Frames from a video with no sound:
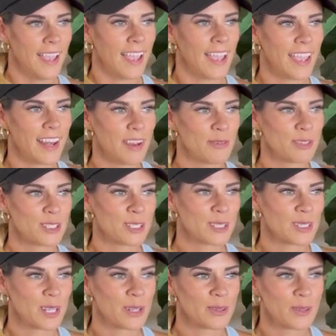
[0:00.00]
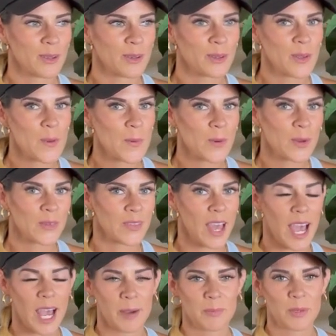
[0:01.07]
And it was just like literally one of the
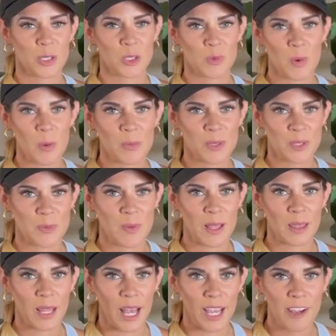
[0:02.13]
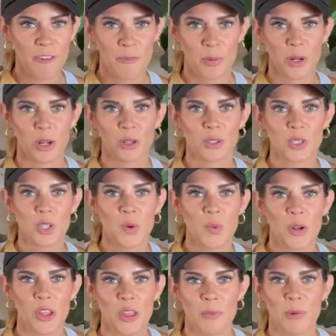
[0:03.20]
happiest moments of my life, but also one
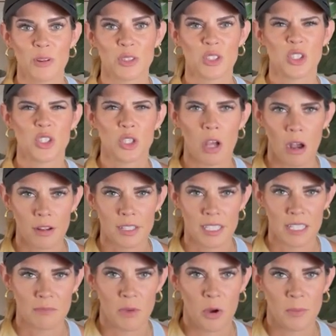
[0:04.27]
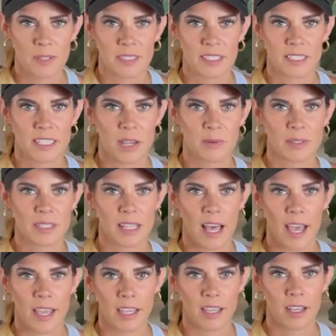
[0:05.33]
of the most daunting moments, because I was
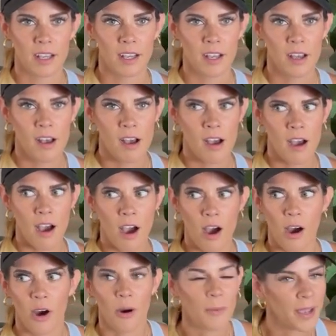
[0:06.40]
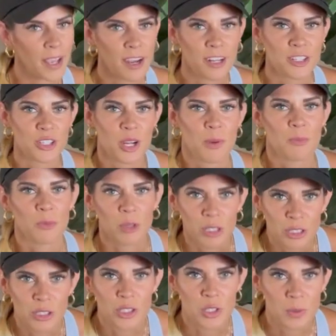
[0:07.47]
like, oh my gosh, I'm
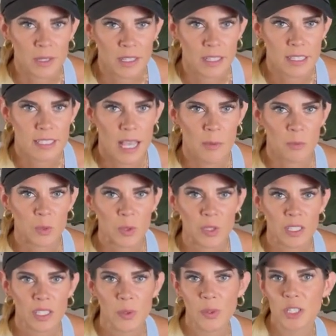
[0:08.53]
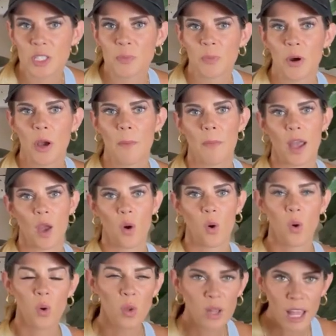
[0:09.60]
really doing this. I'm really going to put my
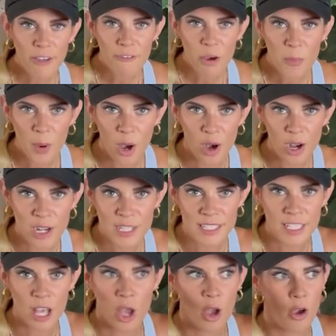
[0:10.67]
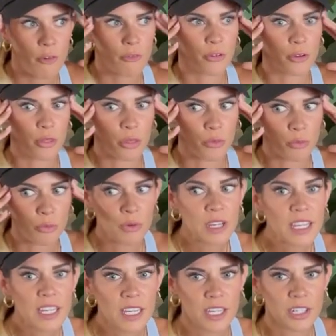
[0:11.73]
whole life on pause for 3
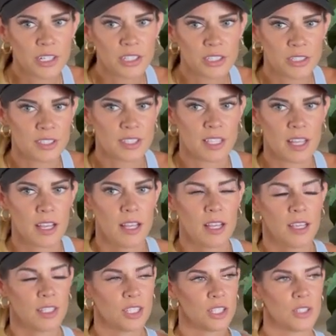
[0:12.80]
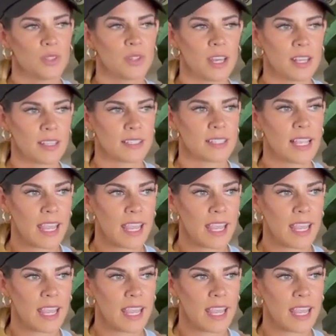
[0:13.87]
years to do this.